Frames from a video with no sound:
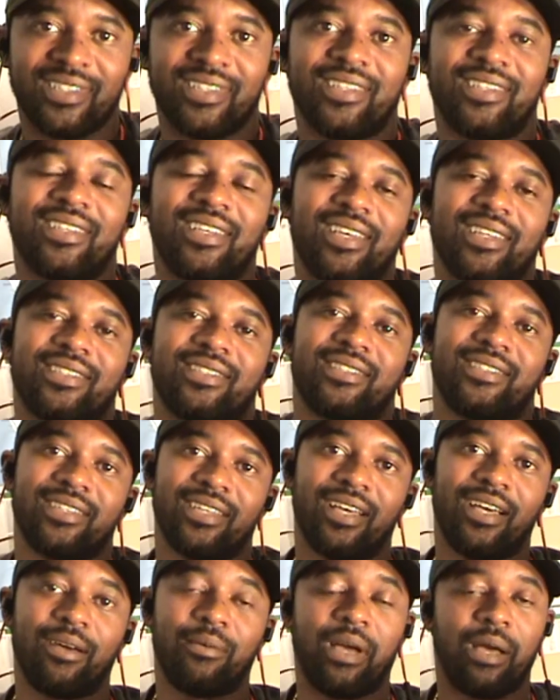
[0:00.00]
Yes,
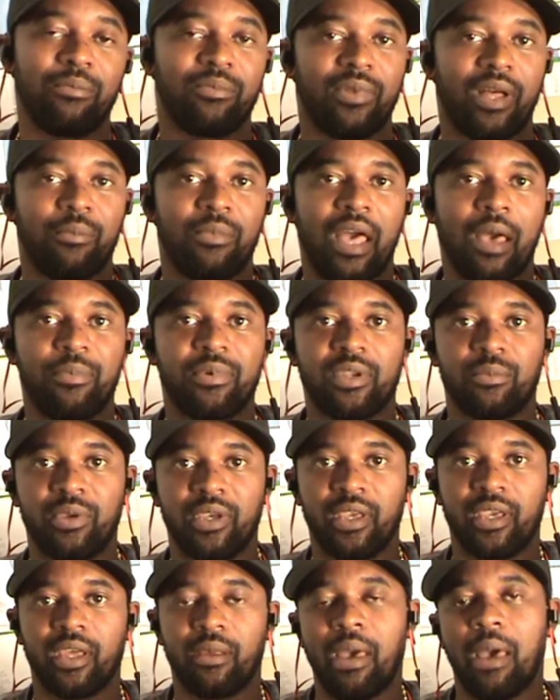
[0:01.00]
I'm happy to be
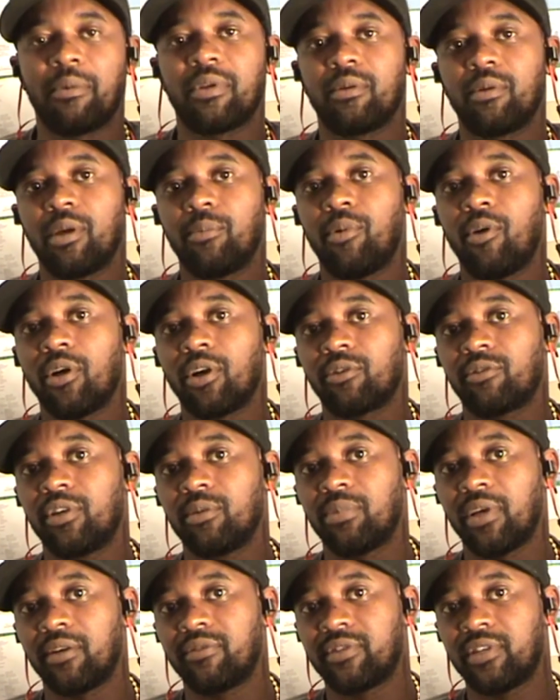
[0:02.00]
here. I'm happy to be a part of
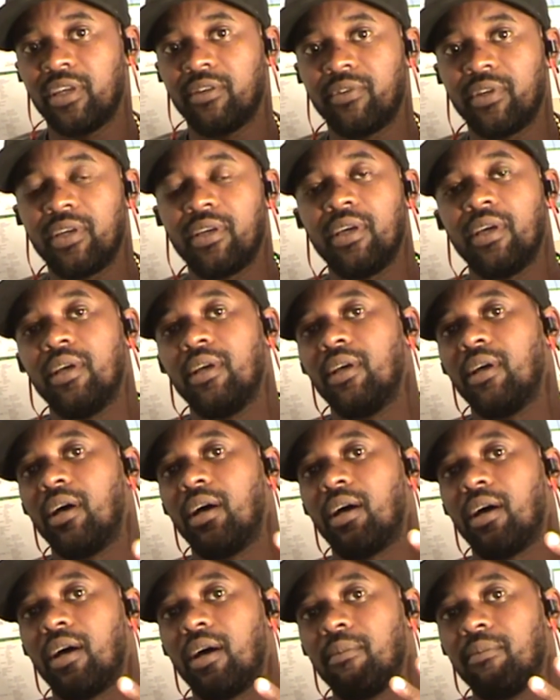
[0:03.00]
Creep-Lyfe TV.
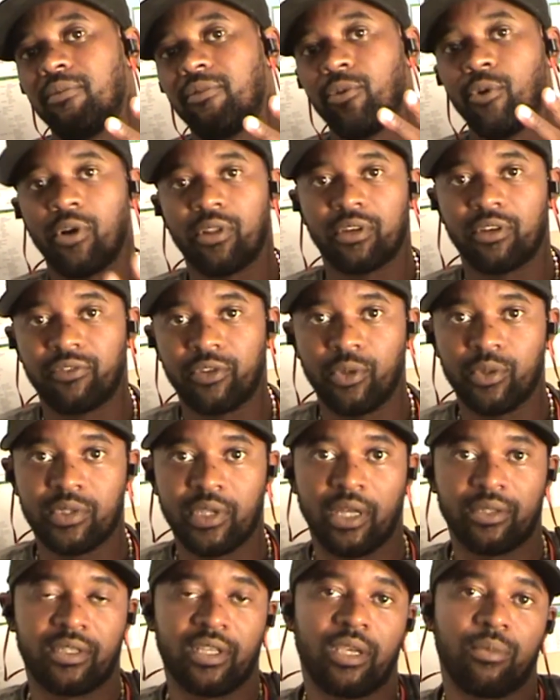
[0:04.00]
For all of the viewers
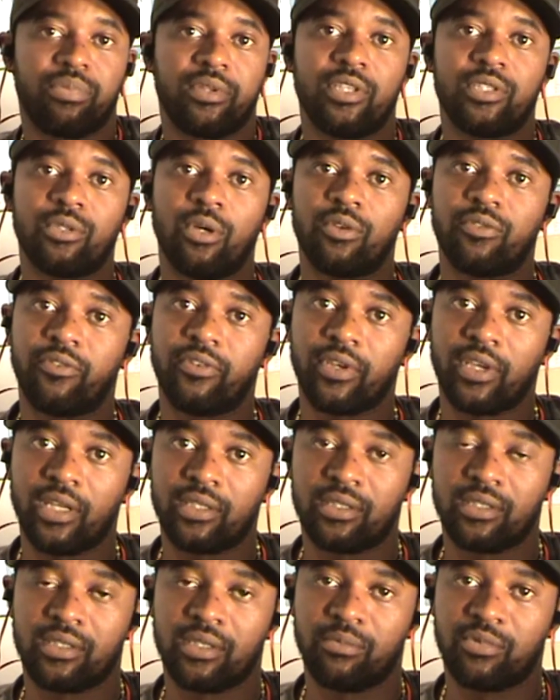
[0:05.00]
out there, please don't forget
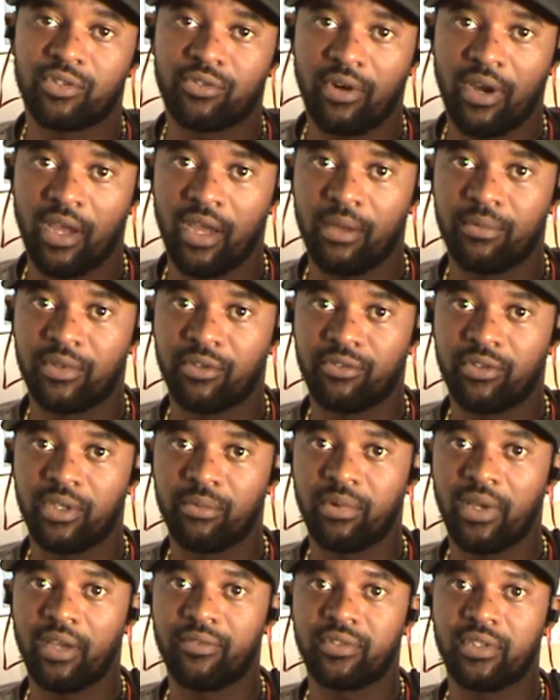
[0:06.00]
to subscribe to
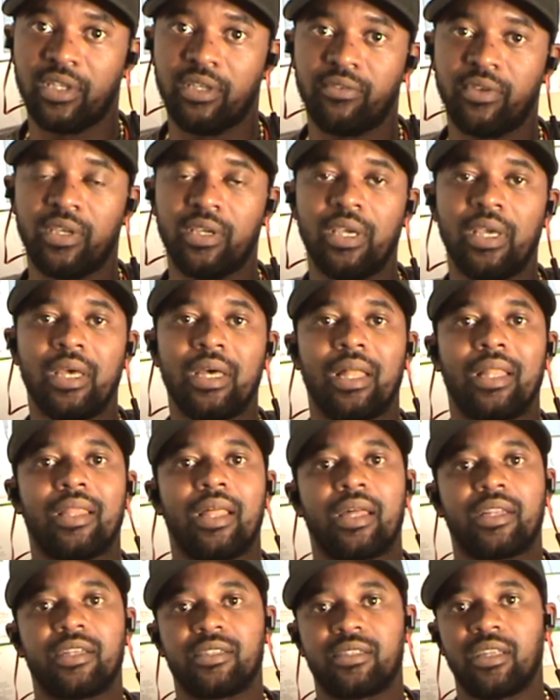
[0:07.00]
Creep-Lyfe TV. A
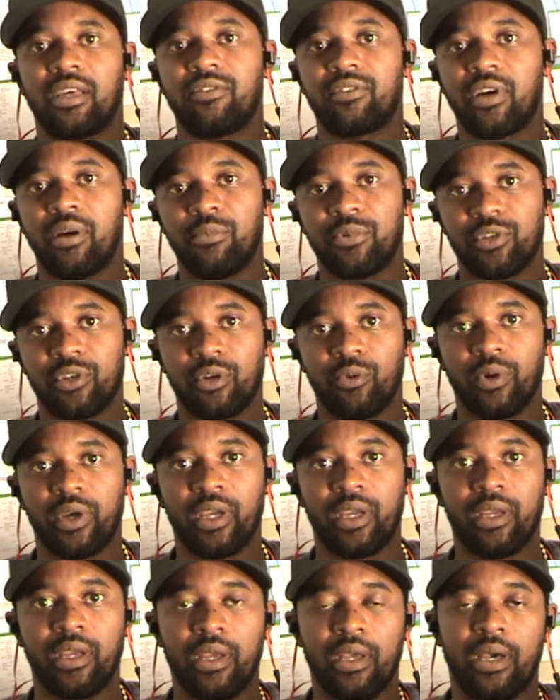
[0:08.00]
lot of stuff coming your
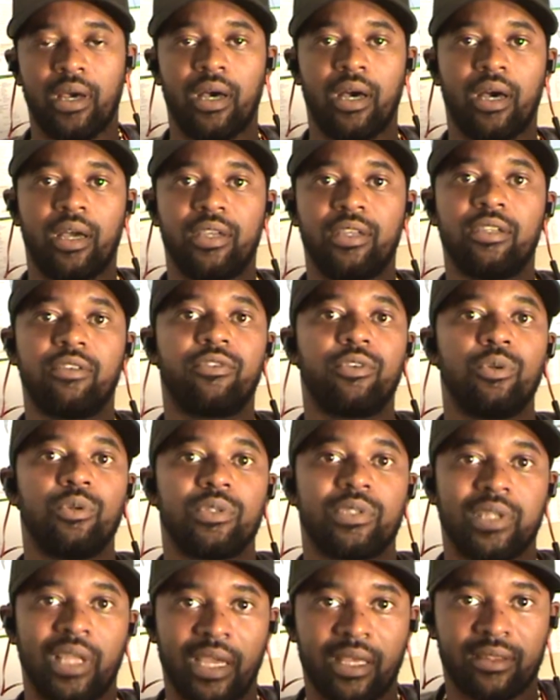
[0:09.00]
way.
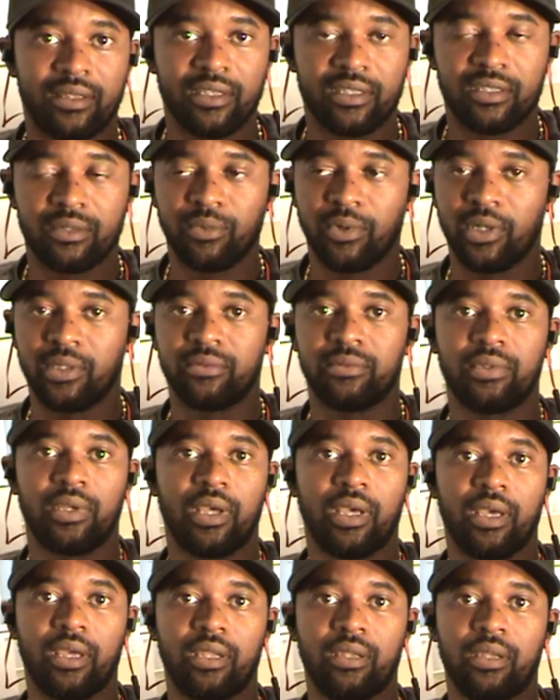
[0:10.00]
Interviews like this one
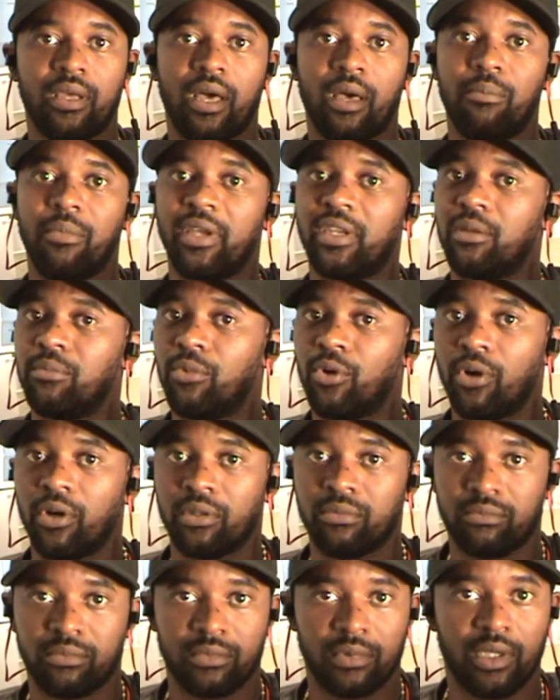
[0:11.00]
and many more
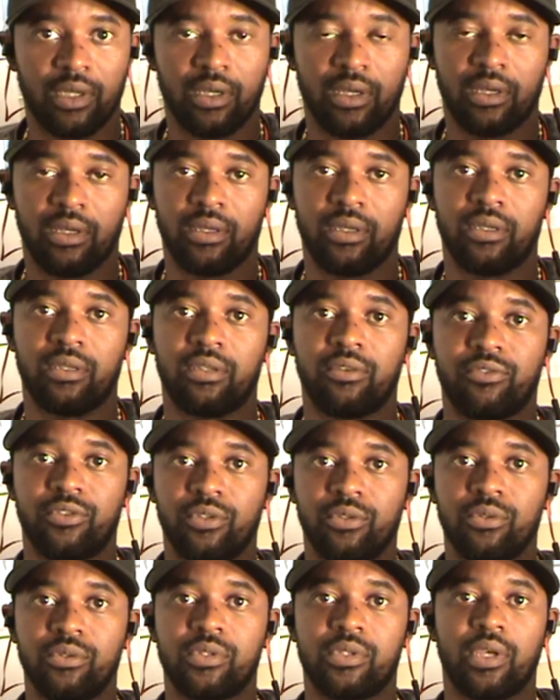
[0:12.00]

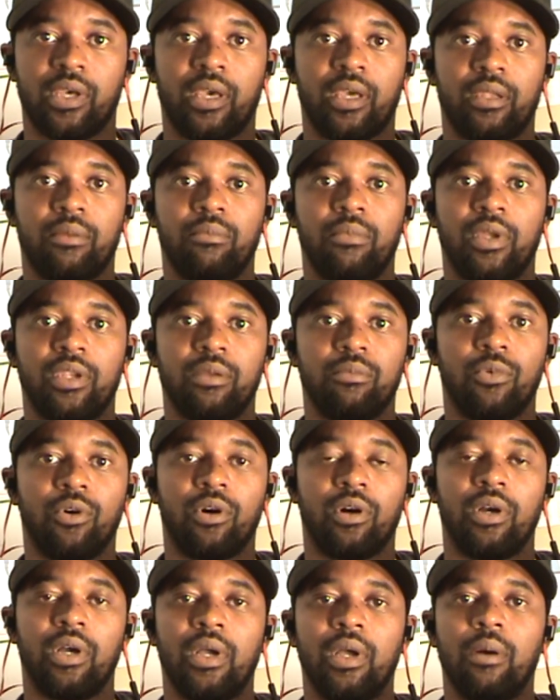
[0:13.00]
interviews and many
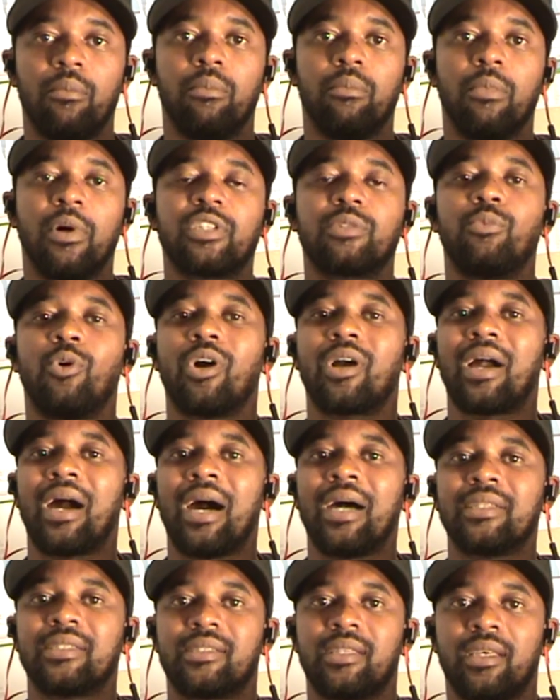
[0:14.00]
more, much more
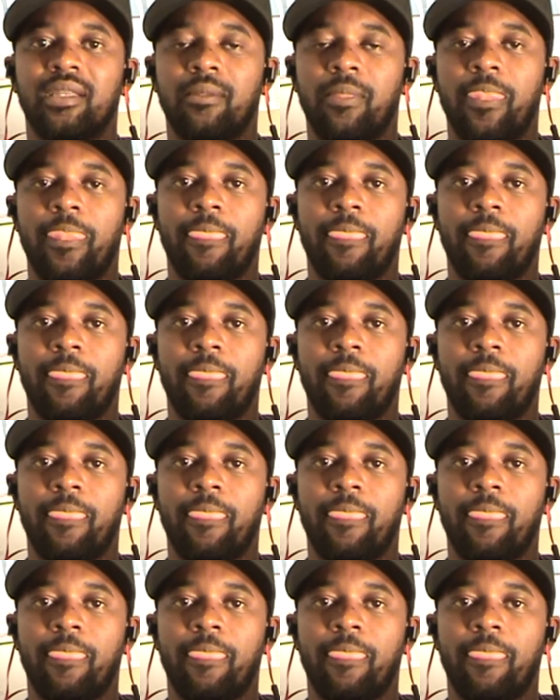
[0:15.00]
content